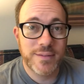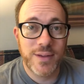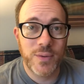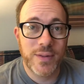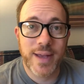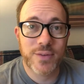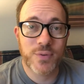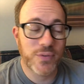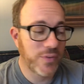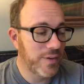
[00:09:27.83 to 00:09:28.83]
only last
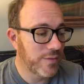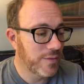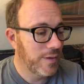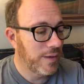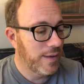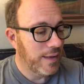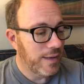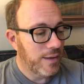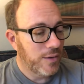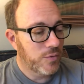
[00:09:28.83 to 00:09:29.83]
for a season.
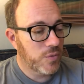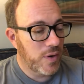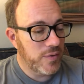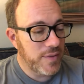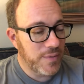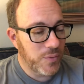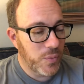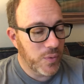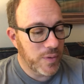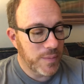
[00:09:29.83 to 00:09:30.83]
Trust in the
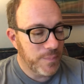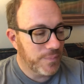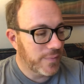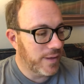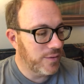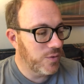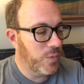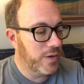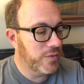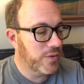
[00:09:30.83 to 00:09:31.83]
Lord and do
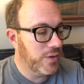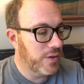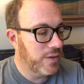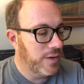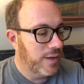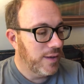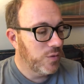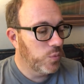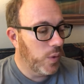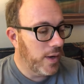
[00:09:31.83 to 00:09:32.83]
what is good.
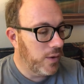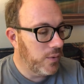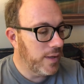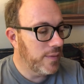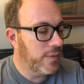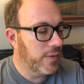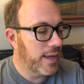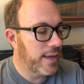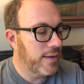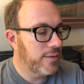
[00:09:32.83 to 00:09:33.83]
Dwell in the
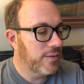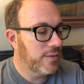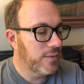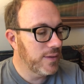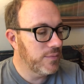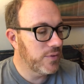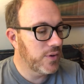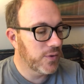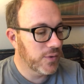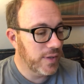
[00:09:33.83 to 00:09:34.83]
land, live
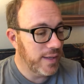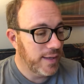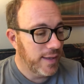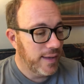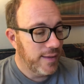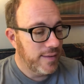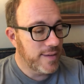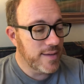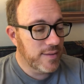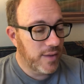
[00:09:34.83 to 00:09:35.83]
securely.
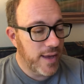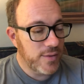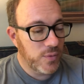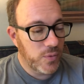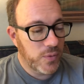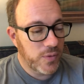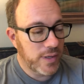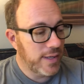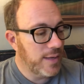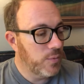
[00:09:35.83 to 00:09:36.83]
Take delight in the Lord,
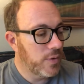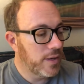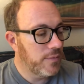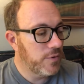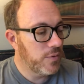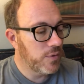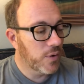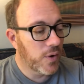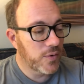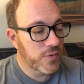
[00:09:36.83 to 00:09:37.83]
and He will give you your
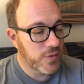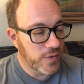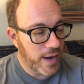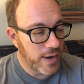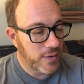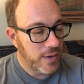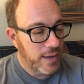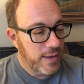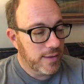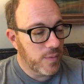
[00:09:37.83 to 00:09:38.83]
heart's desire.
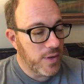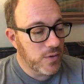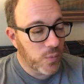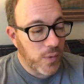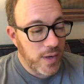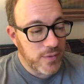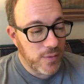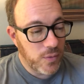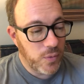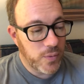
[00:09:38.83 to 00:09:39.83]
Commit your way to the
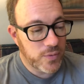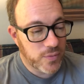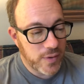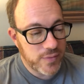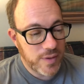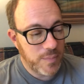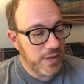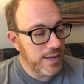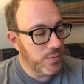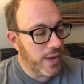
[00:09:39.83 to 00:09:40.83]
Lord, trust Him, and
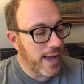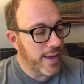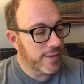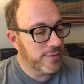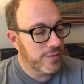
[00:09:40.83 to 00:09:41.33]
He will act,